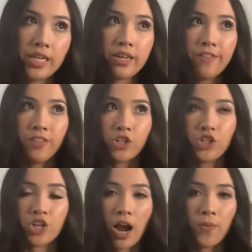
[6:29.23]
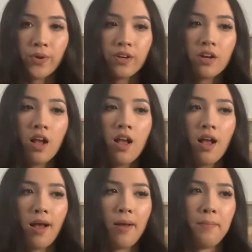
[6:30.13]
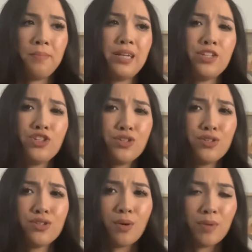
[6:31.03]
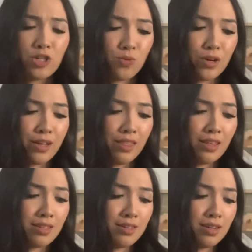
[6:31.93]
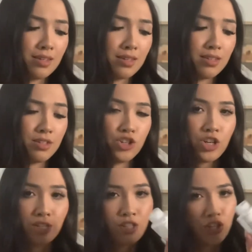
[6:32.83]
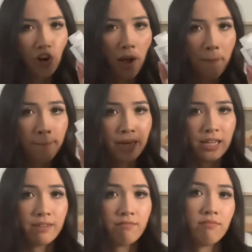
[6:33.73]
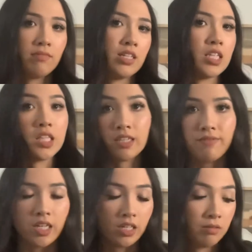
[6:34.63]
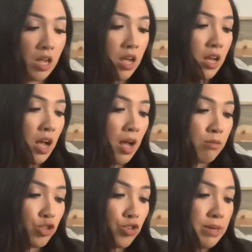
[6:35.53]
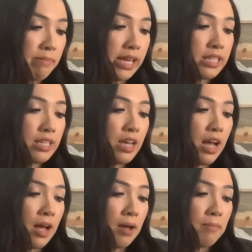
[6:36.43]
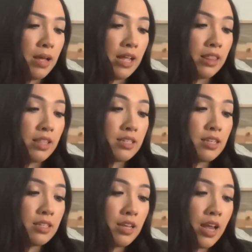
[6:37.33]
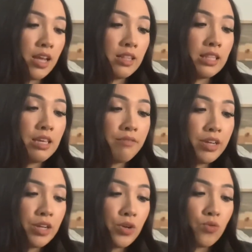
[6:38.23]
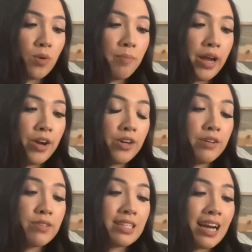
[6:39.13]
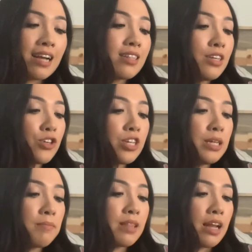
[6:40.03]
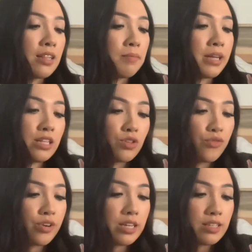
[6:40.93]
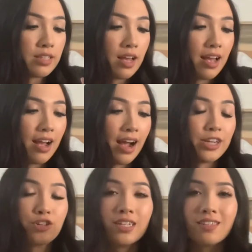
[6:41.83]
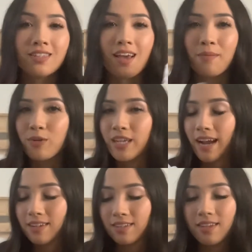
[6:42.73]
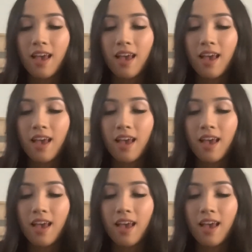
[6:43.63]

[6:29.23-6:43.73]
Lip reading: in the shower, but it's just so much work, and this does just the job, but it's a leave-in treatment. And this is a leave-in reparative styling cream that eliminates frizz, hydrates, and protects.